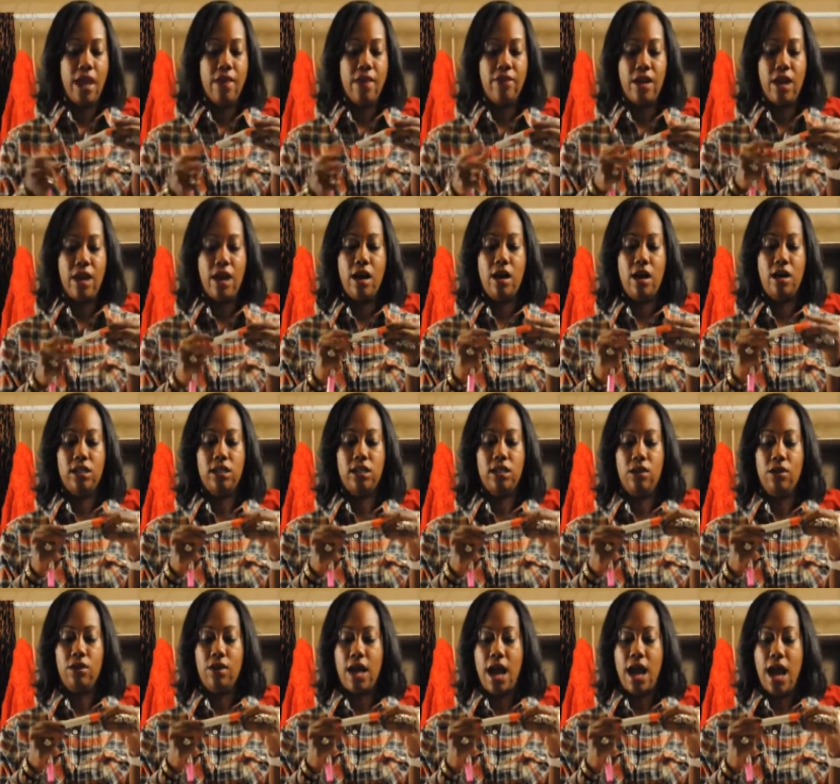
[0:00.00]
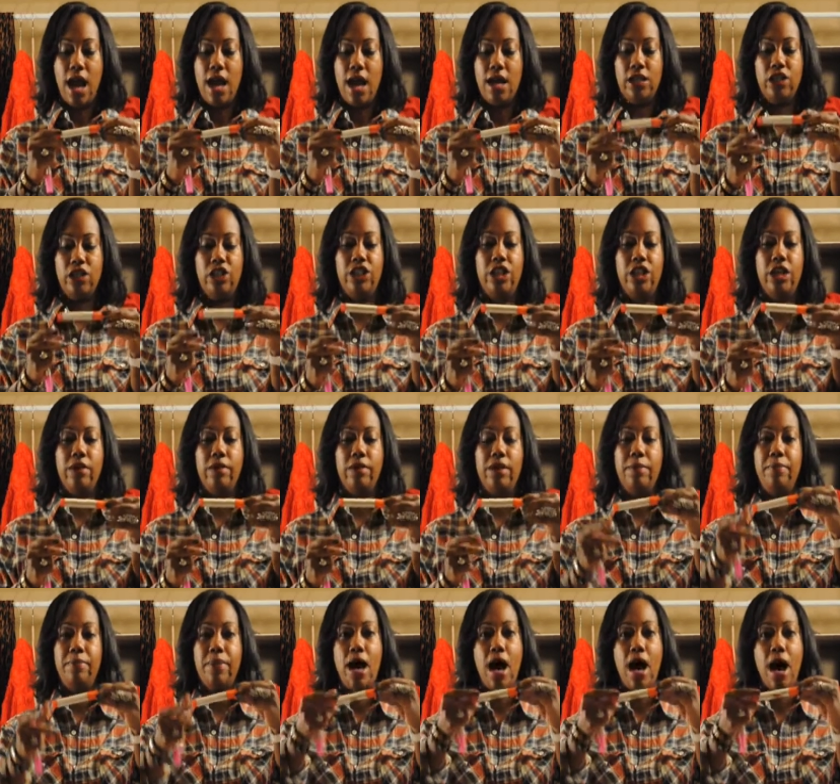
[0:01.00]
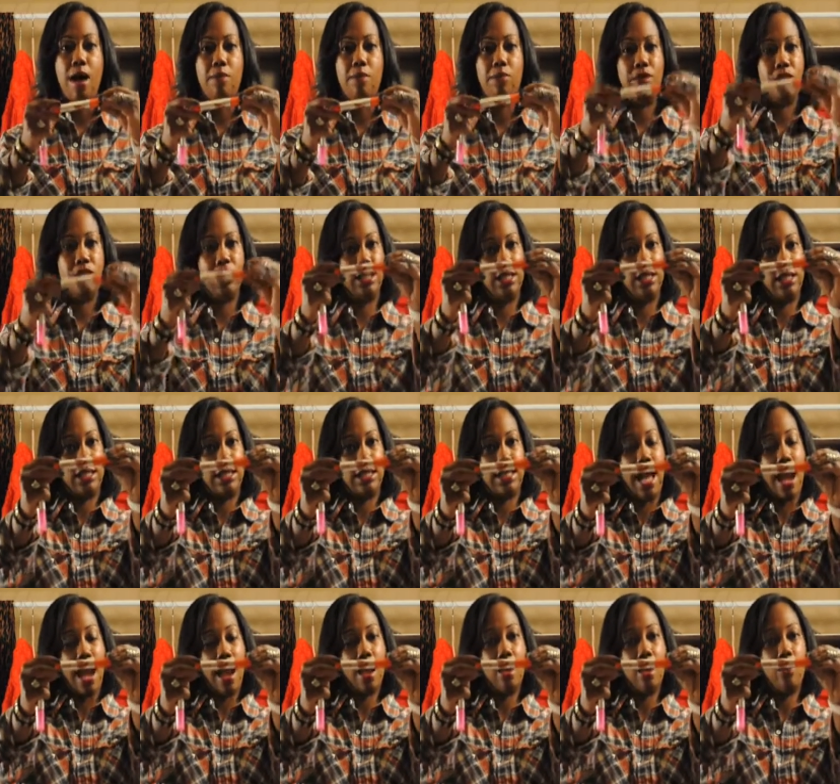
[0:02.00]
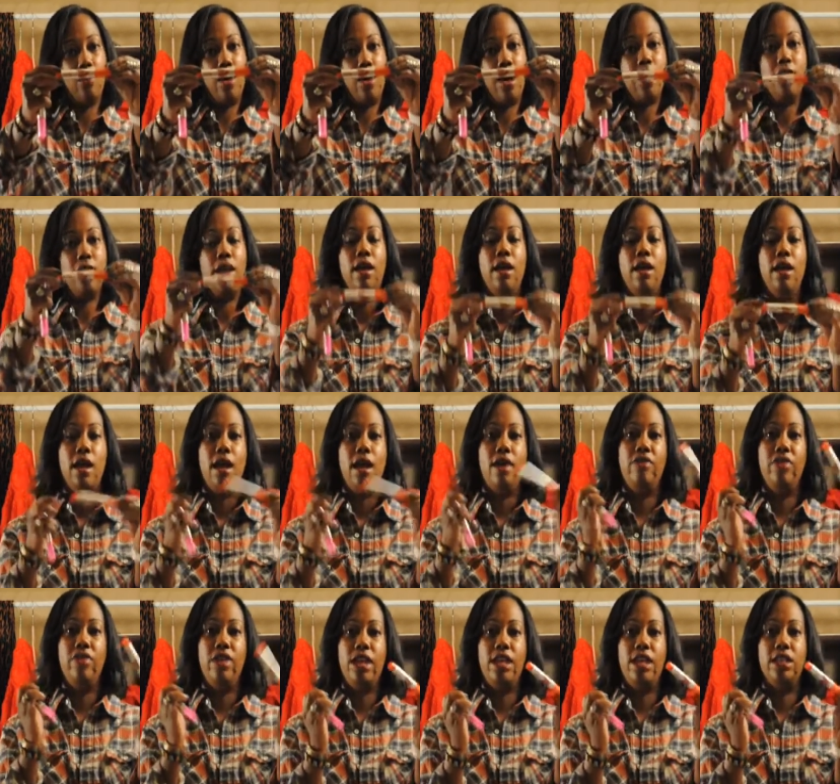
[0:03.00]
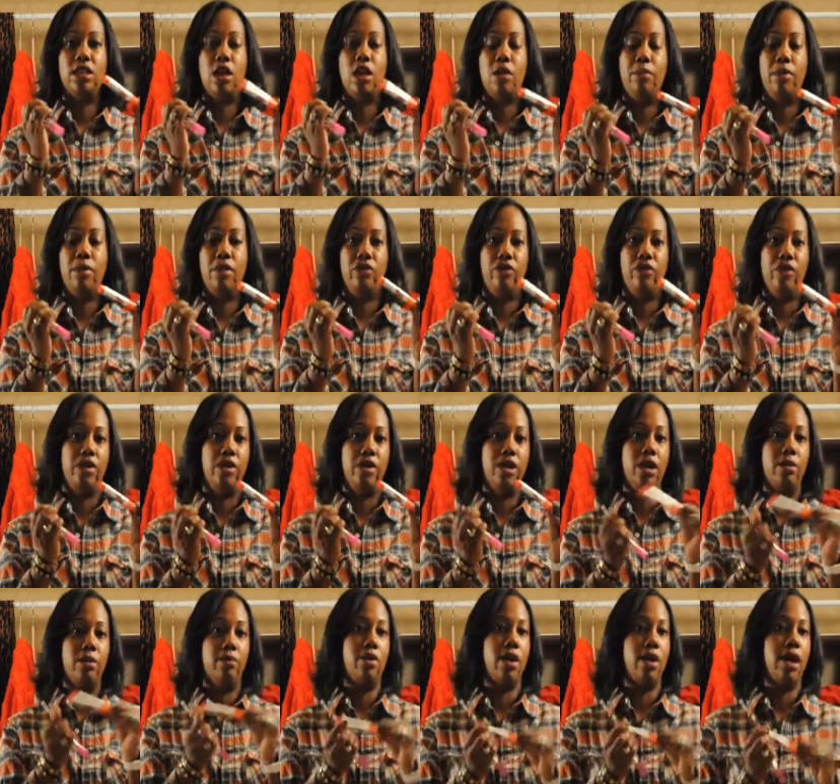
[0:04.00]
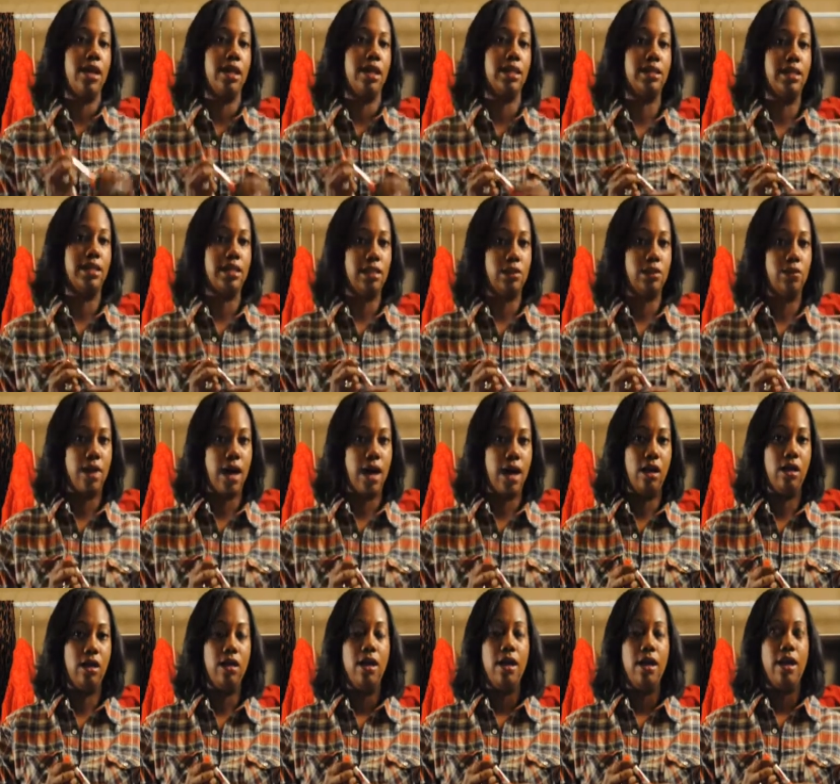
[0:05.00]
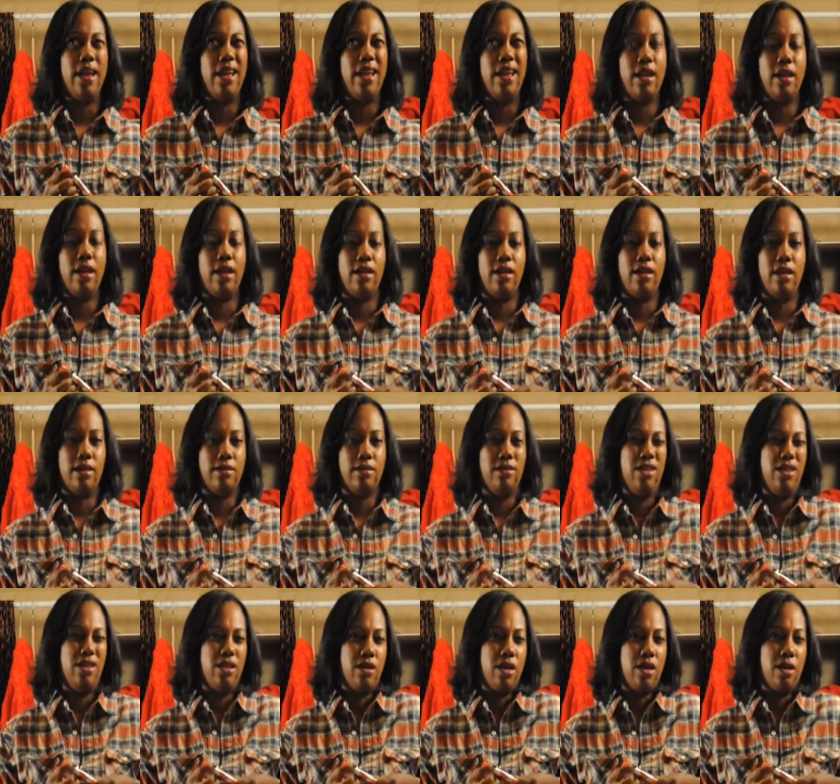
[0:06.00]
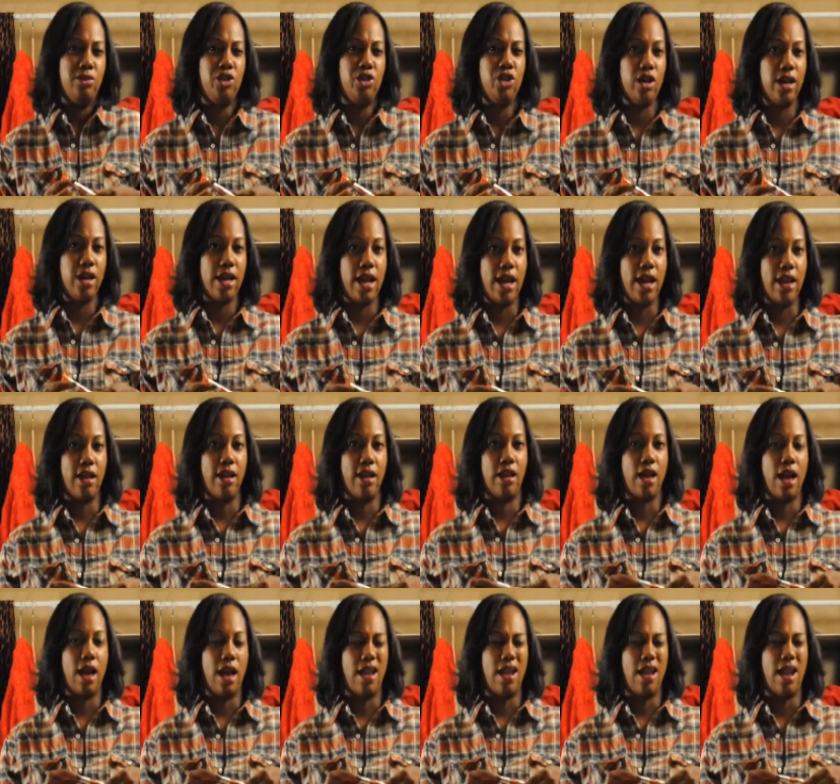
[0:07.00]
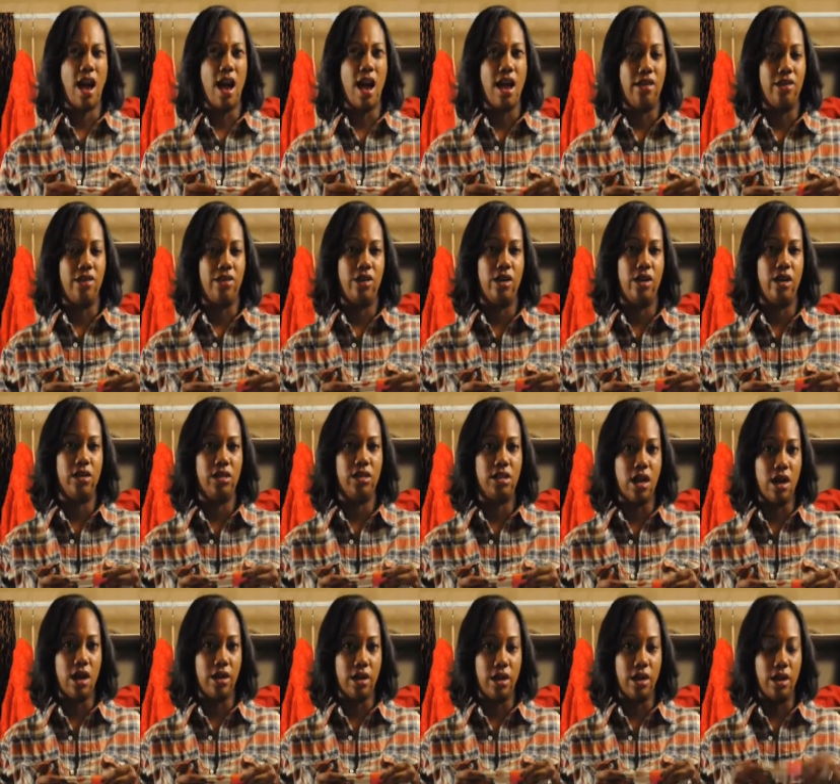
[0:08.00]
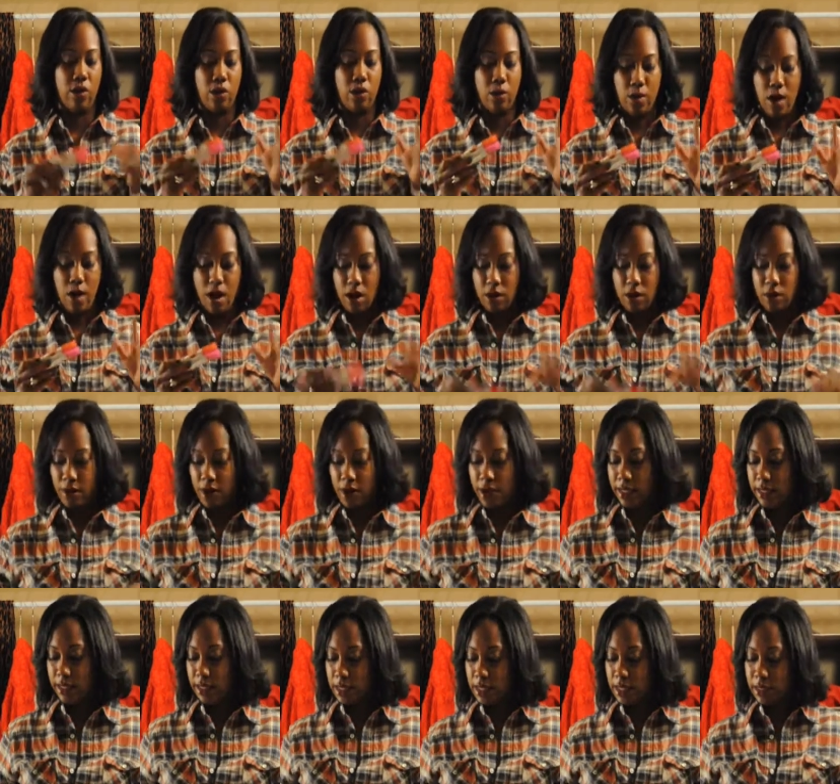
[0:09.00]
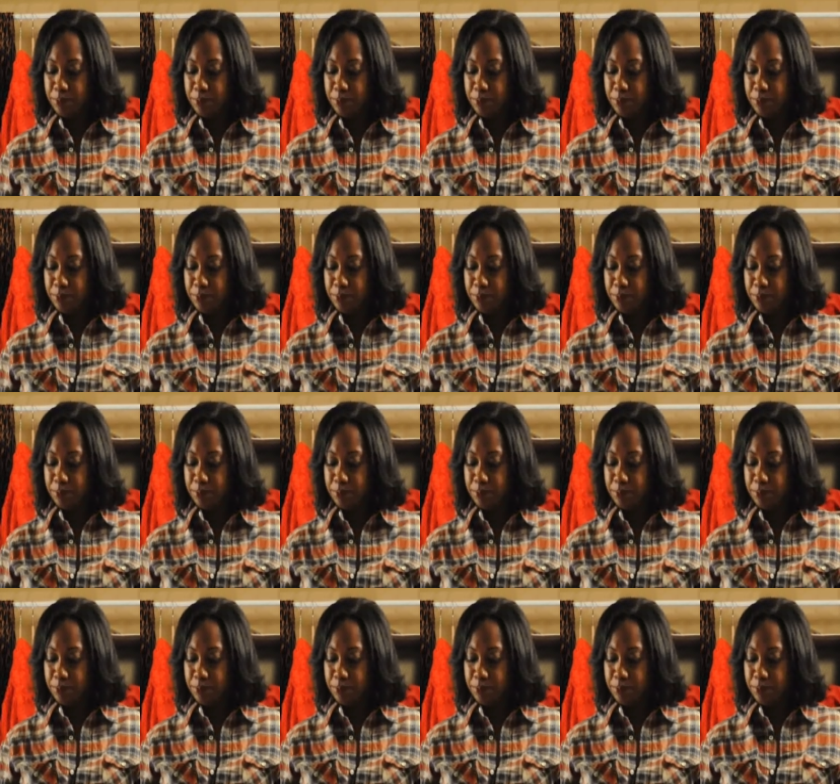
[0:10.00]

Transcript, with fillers: and then I also got Cherry Pop, which is the second one, and these are both very good products as well, and, you know, I'm sure I got it at either Target or Walgreens.